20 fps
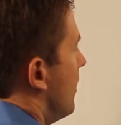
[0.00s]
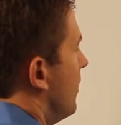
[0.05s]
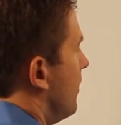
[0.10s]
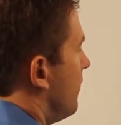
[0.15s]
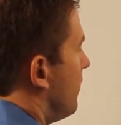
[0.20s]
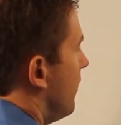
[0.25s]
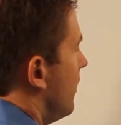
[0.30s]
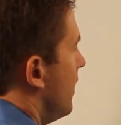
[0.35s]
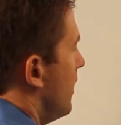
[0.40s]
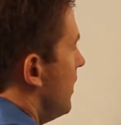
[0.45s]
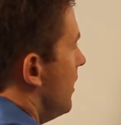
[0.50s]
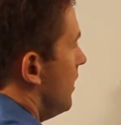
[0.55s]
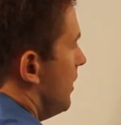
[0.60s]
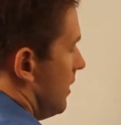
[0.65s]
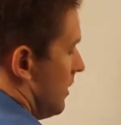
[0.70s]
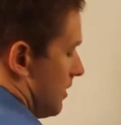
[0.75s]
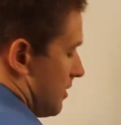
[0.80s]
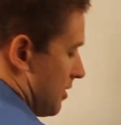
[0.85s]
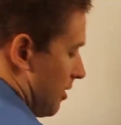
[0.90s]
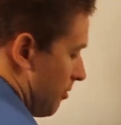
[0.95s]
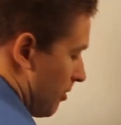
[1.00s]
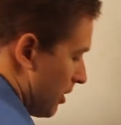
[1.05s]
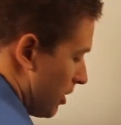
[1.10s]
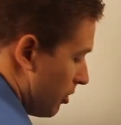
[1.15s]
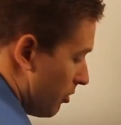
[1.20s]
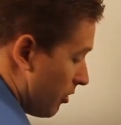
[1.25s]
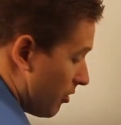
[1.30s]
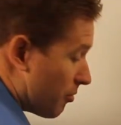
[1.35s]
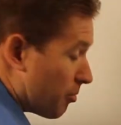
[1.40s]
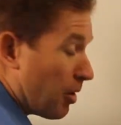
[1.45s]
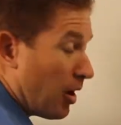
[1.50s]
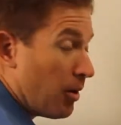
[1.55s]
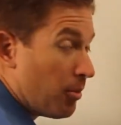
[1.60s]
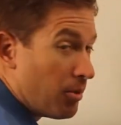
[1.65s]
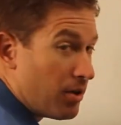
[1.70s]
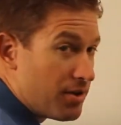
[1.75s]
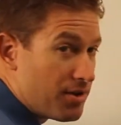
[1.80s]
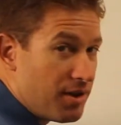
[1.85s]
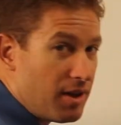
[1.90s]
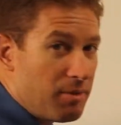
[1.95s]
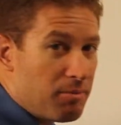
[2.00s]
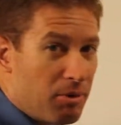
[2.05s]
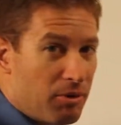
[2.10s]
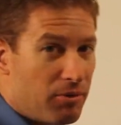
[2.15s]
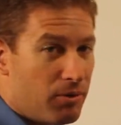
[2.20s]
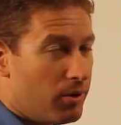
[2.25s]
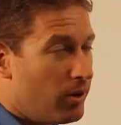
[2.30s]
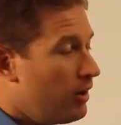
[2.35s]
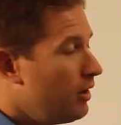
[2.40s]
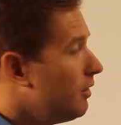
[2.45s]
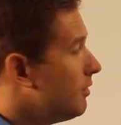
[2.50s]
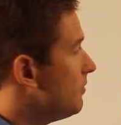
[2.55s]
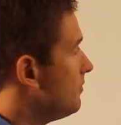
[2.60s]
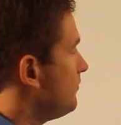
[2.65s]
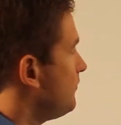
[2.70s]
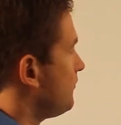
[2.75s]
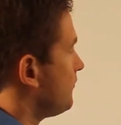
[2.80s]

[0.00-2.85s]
of something you have probably seen before.